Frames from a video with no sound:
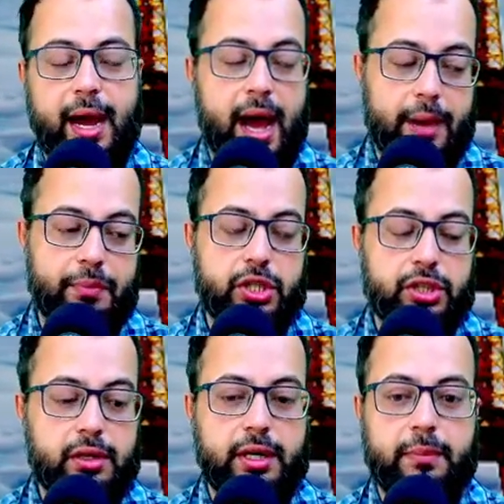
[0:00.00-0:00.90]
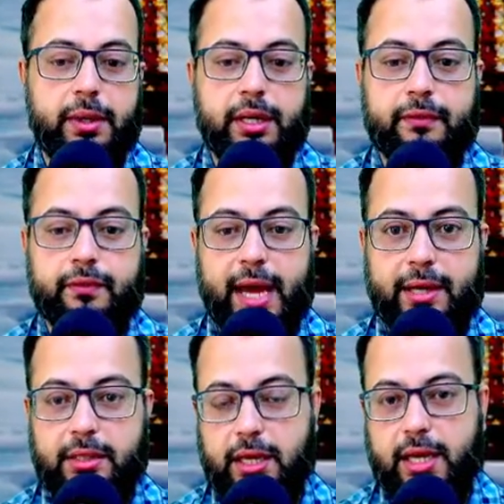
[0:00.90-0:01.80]
I personally believe
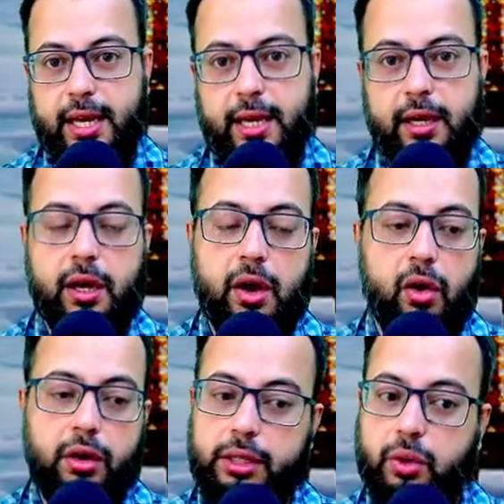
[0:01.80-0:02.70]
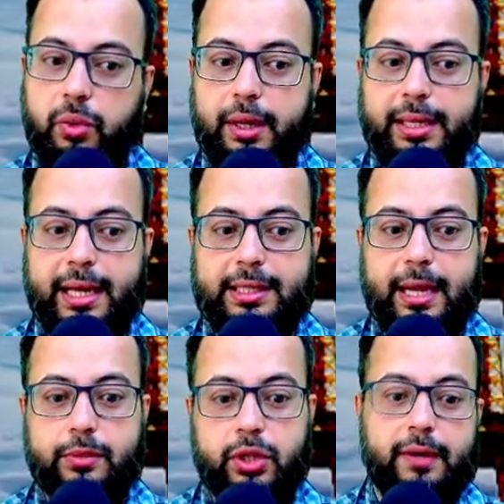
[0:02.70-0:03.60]
that the king or the queen that time
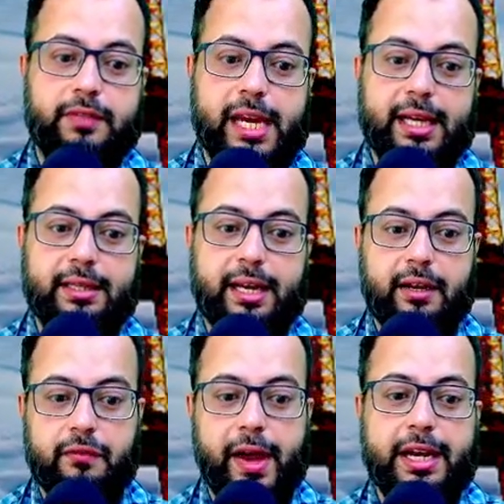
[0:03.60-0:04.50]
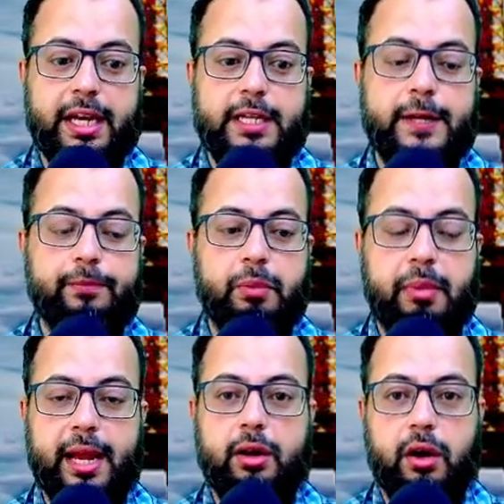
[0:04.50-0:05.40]
should have taken that advantage,
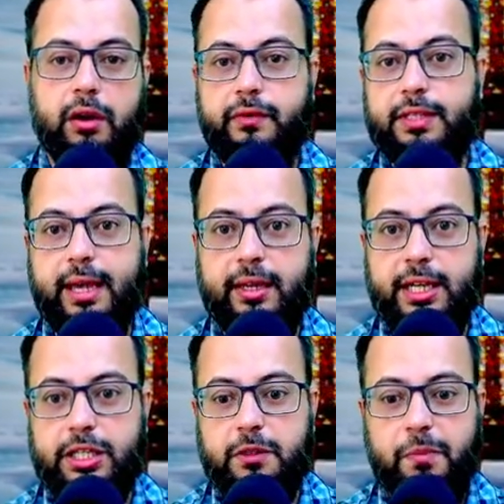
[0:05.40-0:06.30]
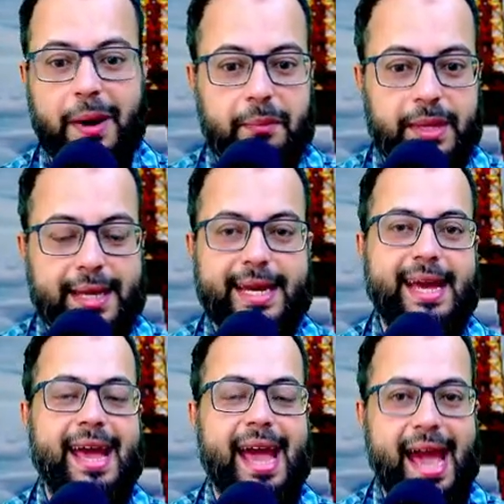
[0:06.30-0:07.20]
made all of these allegations public,
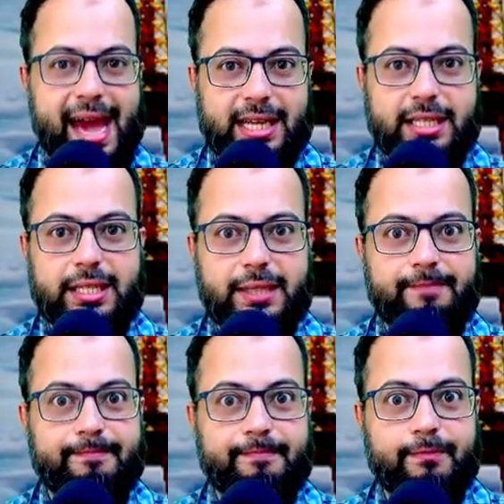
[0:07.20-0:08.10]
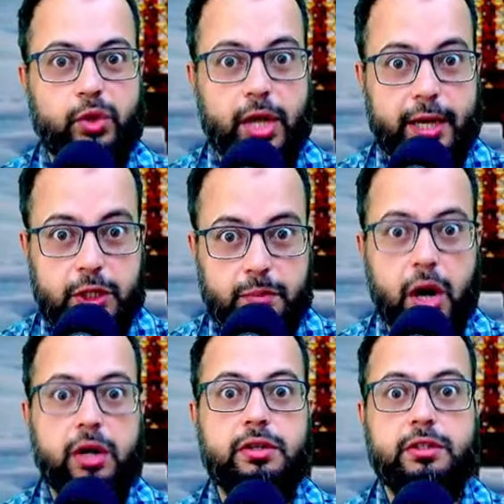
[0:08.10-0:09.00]
and
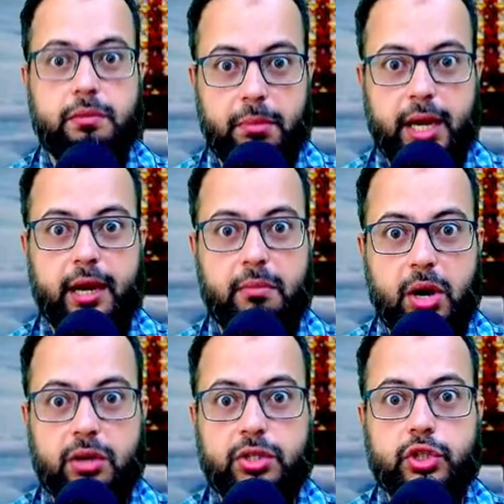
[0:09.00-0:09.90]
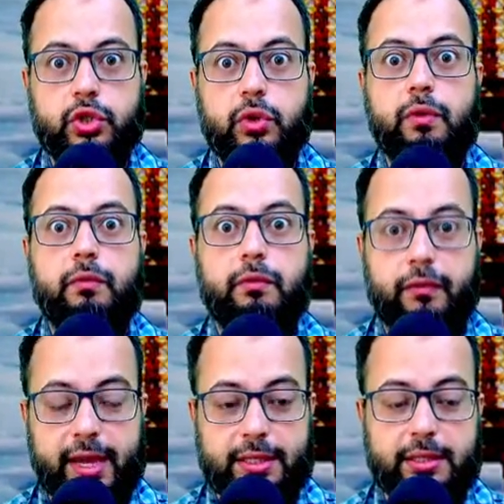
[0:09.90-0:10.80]
expose Meghan Markle's true
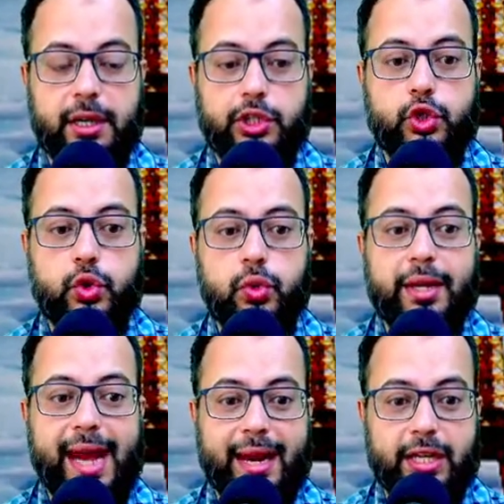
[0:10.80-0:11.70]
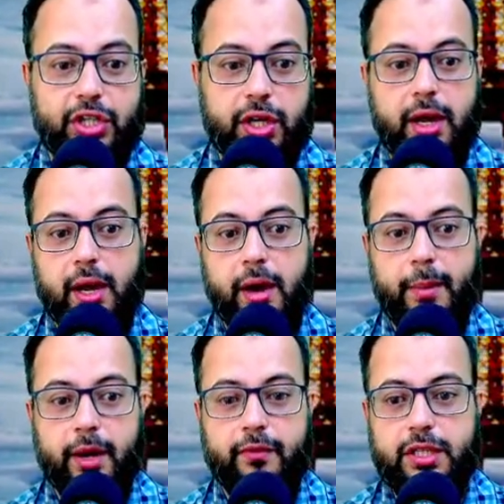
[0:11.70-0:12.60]
face, a true character. But
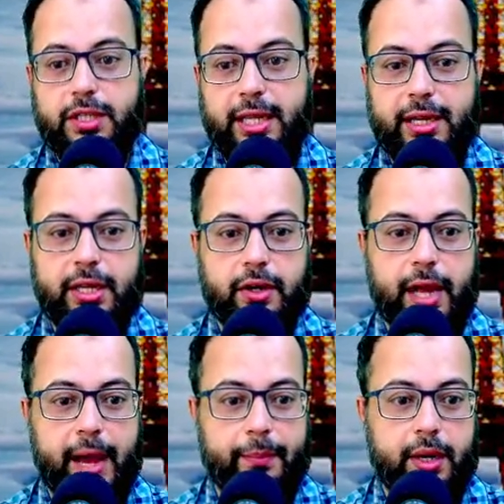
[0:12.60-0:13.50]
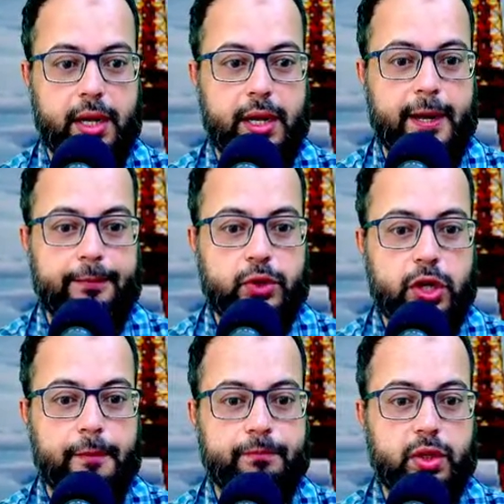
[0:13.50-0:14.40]
obviously that did not happen.
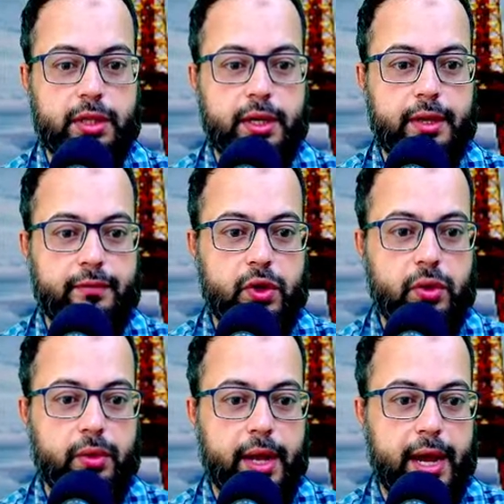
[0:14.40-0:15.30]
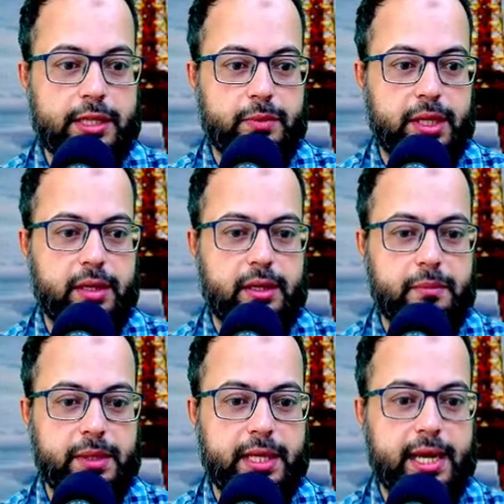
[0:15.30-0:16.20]
So the review has been
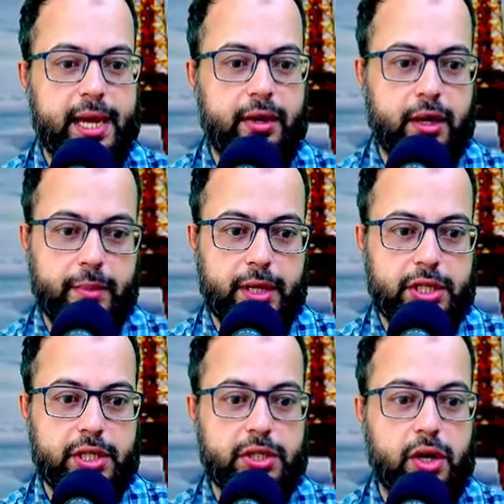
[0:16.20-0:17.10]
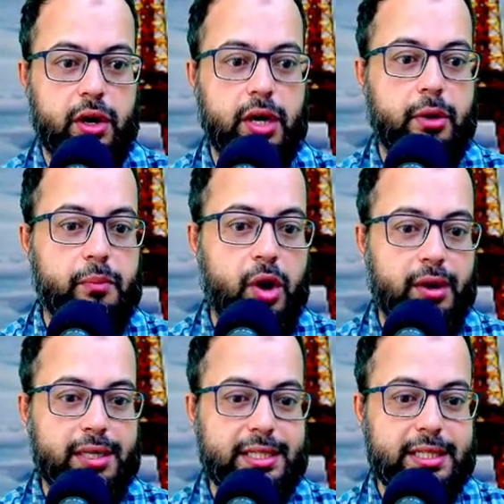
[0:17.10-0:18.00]
completed and recommendations on our
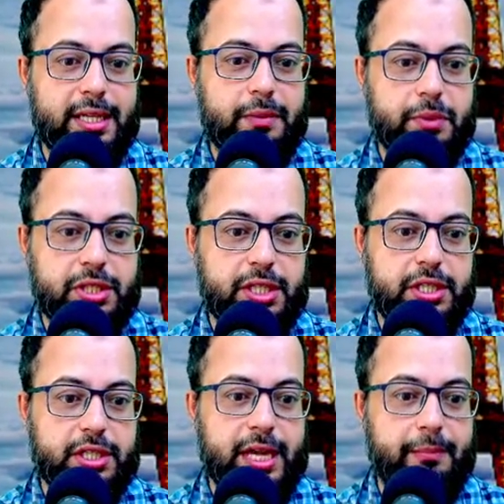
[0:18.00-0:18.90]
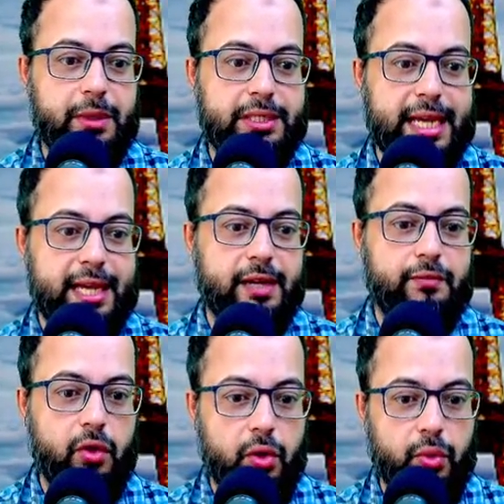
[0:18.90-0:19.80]
policies and procedures have been taken
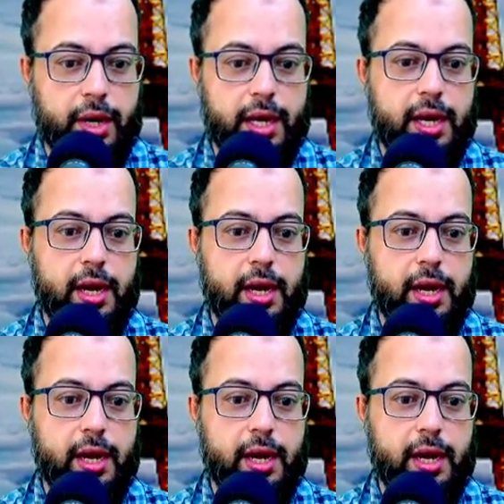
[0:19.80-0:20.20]
forward.